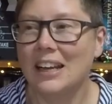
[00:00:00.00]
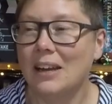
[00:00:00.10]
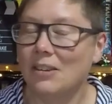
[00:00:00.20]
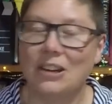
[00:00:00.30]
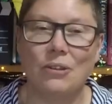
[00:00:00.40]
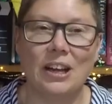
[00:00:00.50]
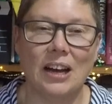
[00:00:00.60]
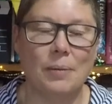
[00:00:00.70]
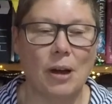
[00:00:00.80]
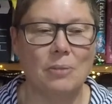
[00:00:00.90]
Anyway,
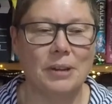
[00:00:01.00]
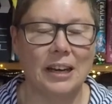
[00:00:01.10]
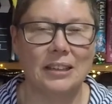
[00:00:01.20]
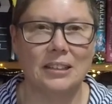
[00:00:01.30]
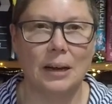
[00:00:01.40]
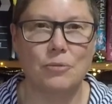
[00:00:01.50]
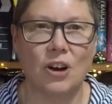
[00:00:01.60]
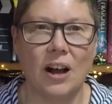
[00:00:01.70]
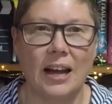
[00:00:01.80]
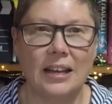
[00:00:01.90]
I'm home now. I'm
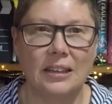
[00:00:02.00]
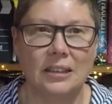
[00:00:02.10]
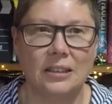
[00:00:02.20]
dry.